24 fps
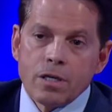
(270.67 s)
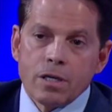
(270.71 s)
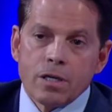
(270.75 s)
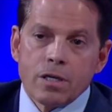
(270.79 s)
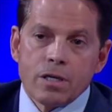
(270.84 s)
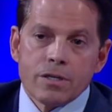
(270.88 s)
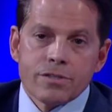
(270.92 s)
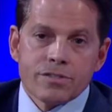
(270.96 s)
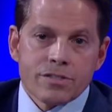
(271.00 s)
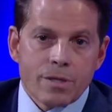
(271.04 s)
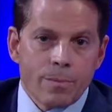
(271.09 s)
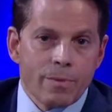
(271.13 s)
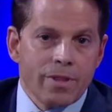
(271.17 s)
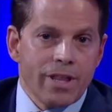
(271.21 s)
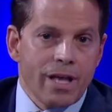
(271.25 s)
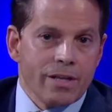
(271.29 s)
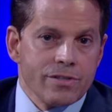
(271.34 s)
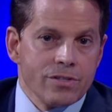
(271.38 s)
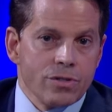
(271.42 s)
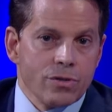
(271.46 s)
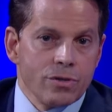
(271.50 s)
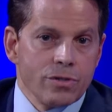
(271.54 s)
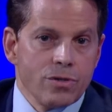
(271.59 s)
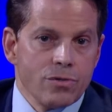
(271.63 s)
Uh, some of
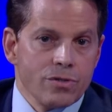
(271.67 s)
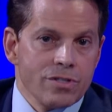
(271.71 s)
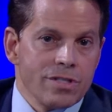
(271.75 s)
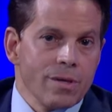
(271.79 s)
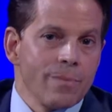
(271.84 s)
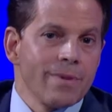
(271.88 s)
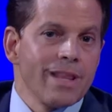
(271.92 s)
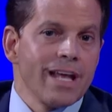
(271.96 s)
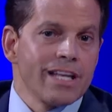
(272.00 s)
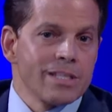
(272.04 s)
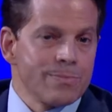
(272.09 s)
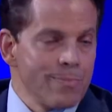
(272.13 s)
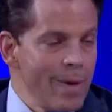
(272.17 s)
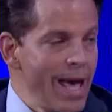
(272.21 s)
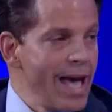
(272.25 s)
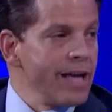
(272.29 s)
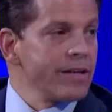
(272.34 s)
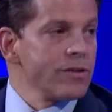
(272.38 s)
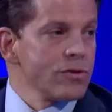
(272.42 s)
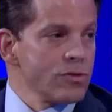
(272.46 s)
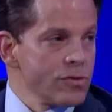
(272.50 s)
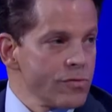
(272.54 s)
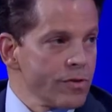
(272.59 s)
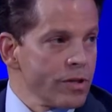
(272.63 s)
that's good news, some of that's
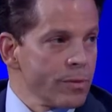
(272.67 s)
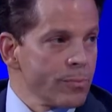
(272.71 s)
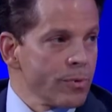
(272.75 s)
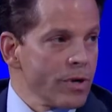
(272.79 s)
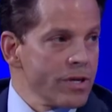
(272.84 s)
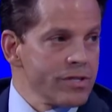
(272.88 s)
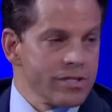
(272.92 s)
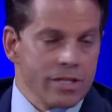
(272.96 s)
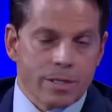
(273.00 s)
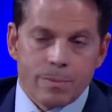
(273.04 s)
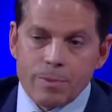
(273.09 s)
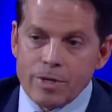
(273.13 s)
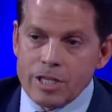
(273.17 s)
bad news for the president,